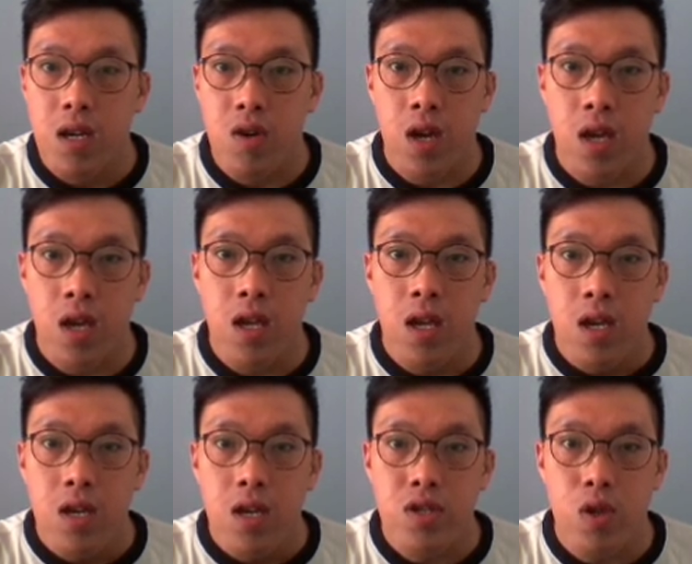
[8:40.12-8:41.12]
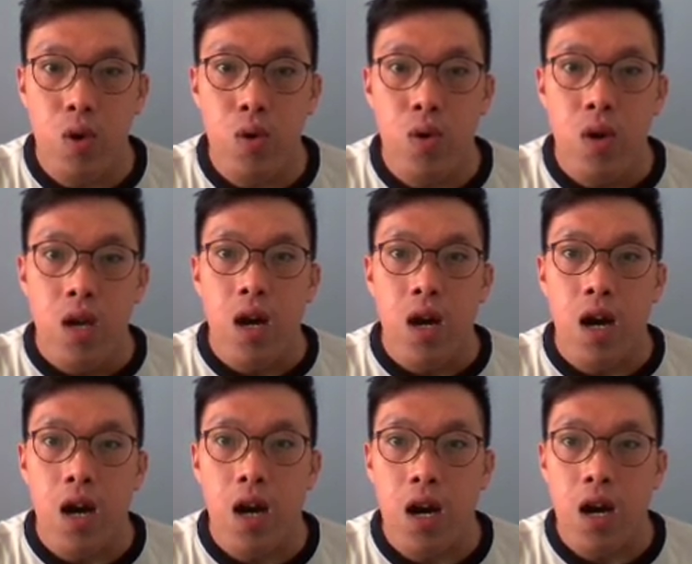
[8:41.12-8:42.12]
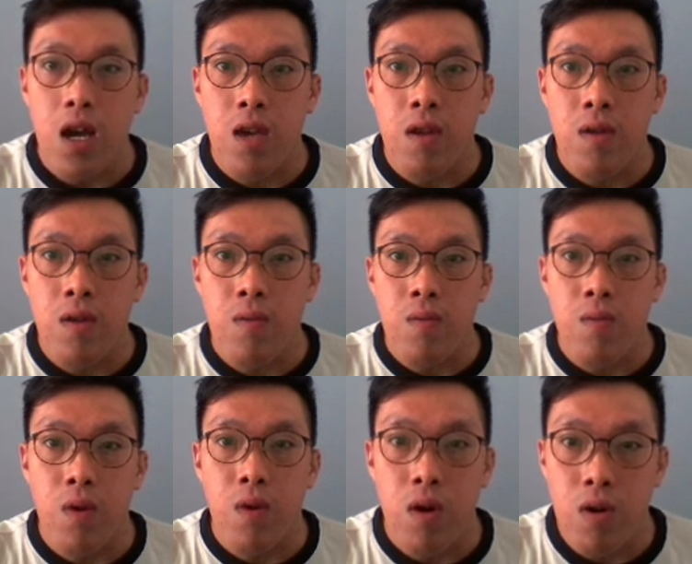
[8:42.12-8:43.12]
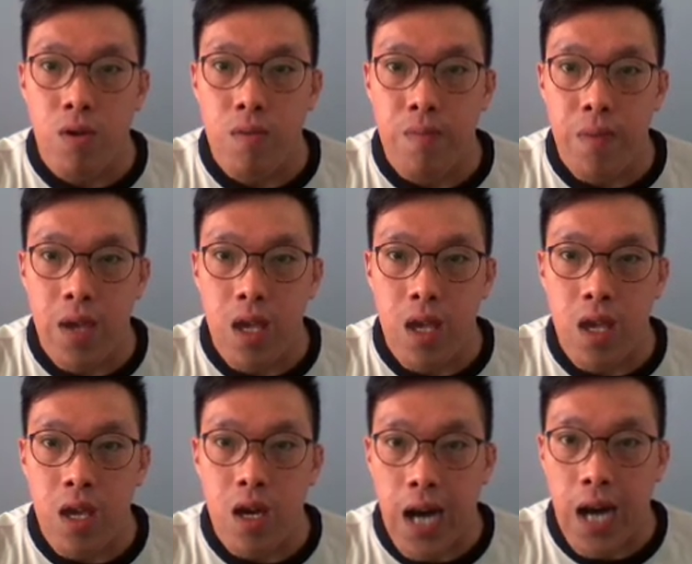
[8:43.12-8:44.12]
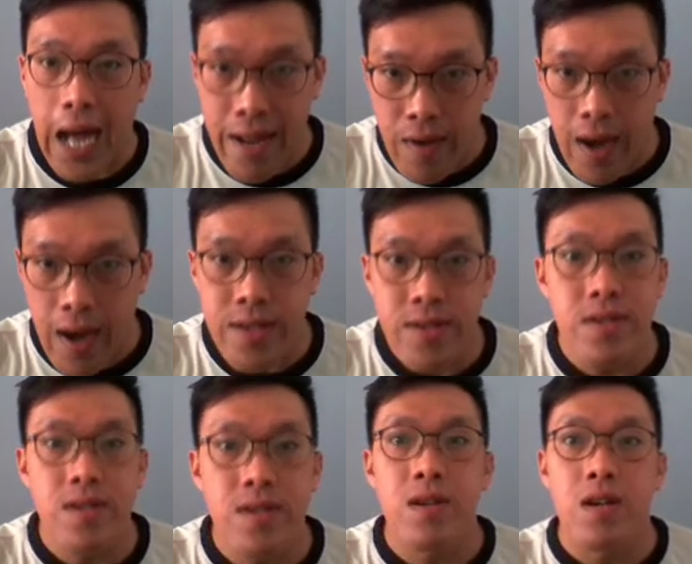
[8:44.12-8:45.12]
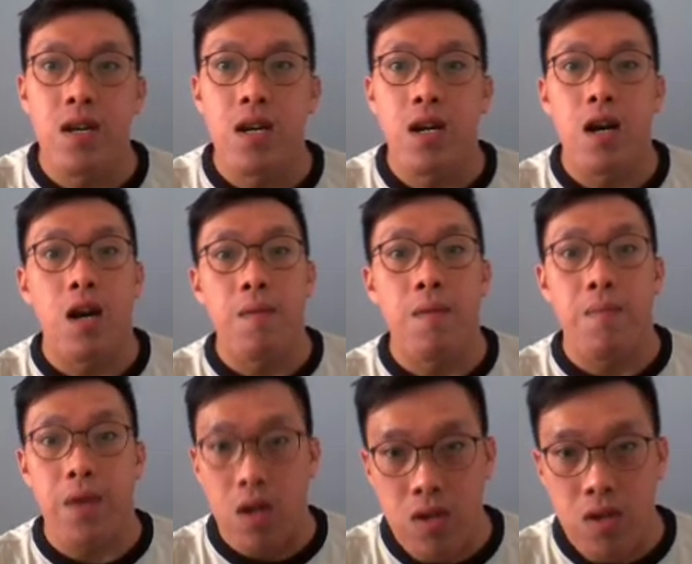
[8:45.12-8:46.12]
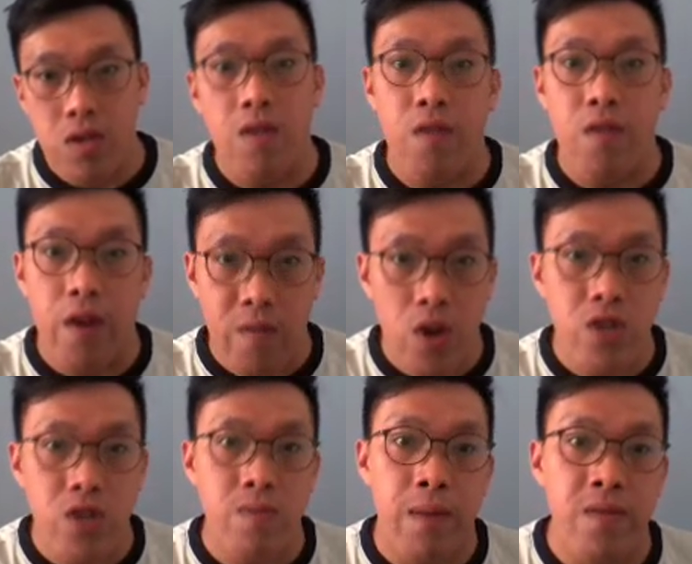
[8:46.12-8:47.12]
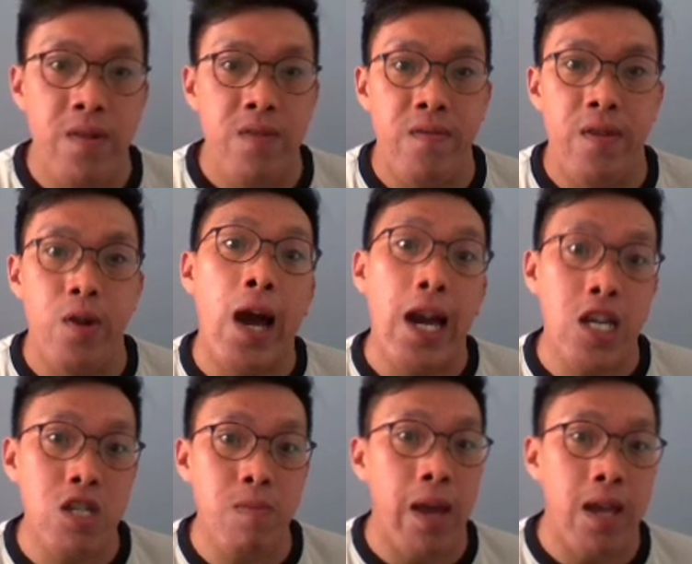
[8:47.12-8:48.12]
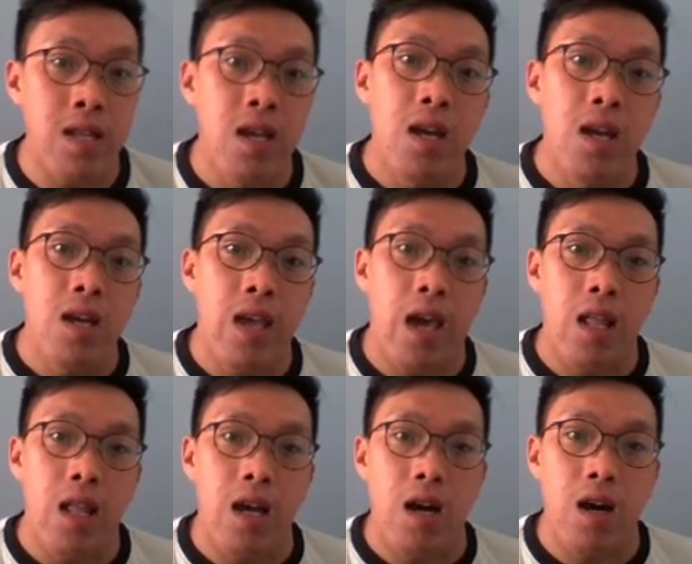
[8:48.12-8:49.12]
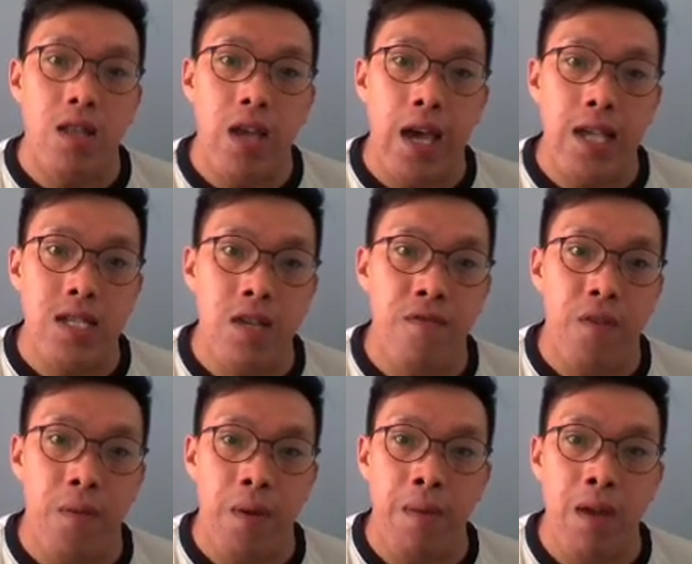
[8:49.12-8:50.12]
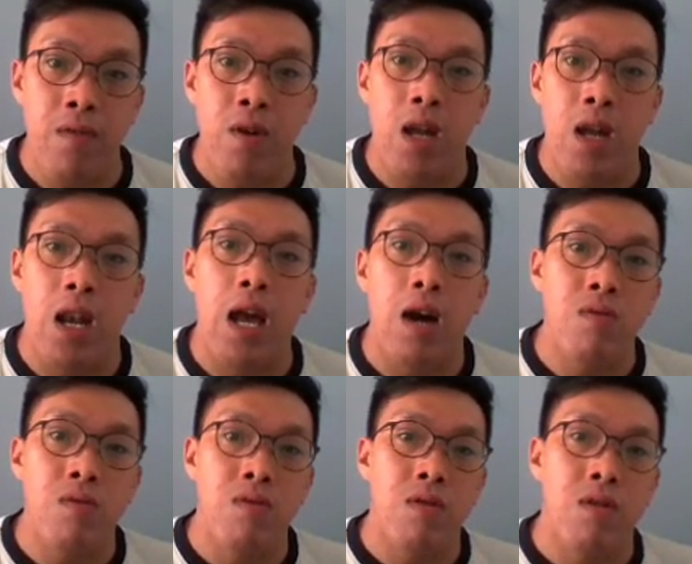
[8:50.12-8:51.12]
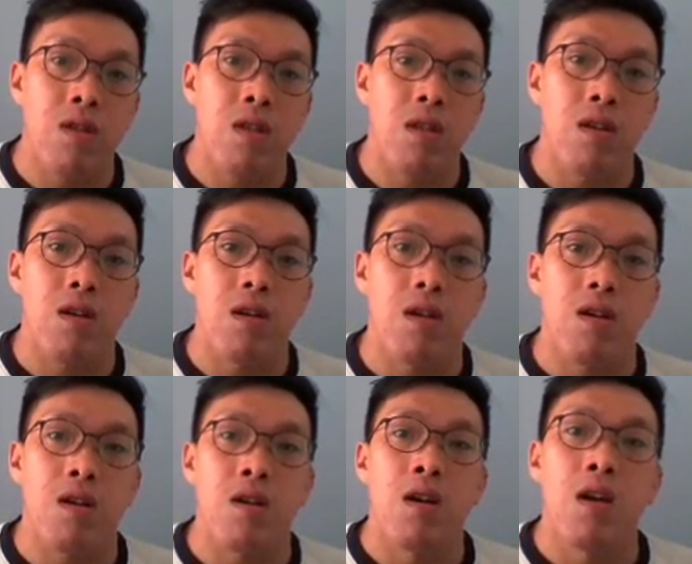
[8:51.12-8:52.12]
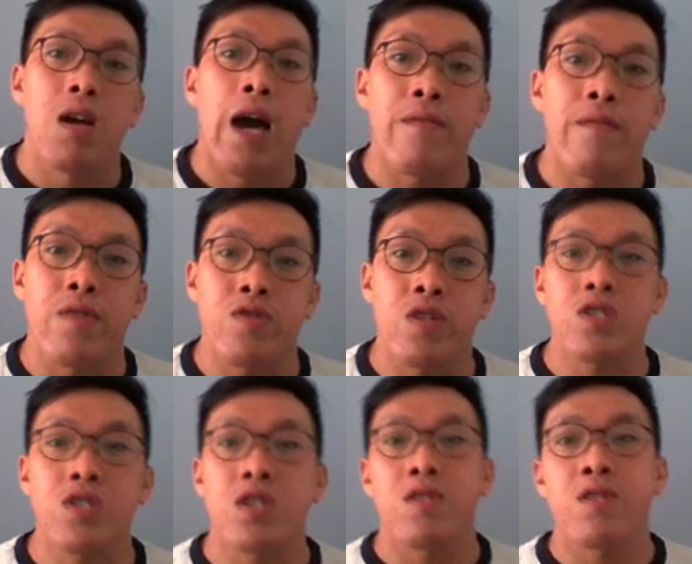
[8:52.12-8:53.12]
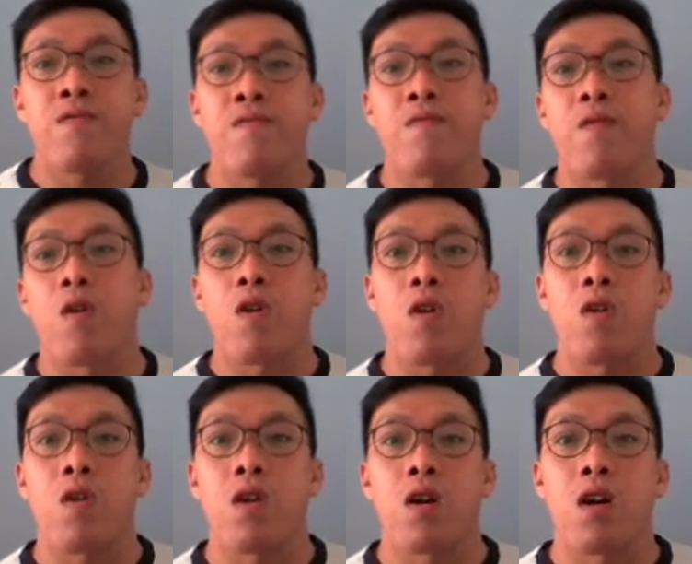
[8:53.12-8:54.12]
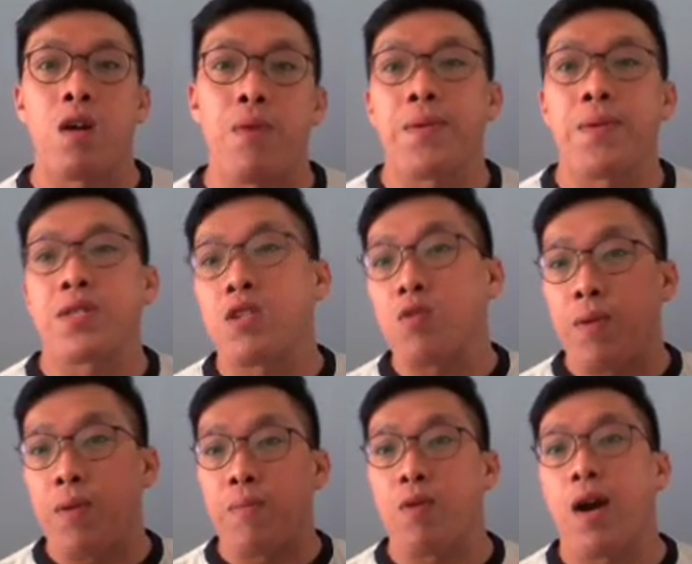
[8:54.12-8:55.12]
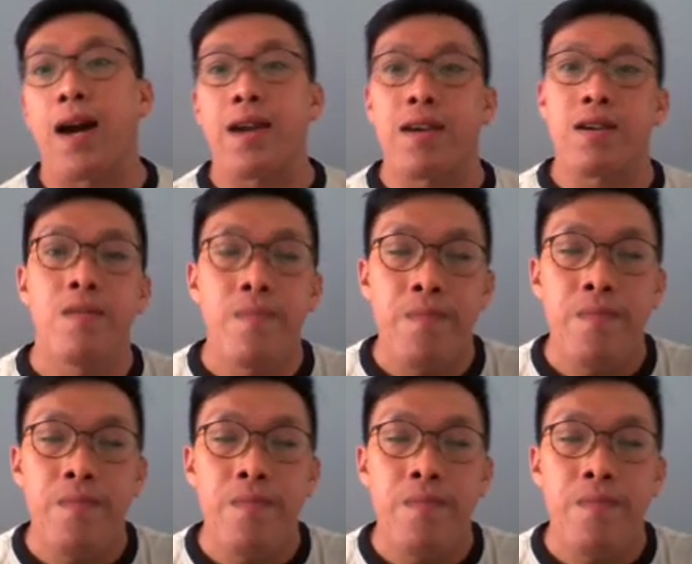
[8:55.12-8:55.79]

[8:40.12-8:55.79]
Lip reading: Okay, so it will be a high rise because if you have watched my previous video, I explained that the access from the main road allows the height restriction for property to be built higher.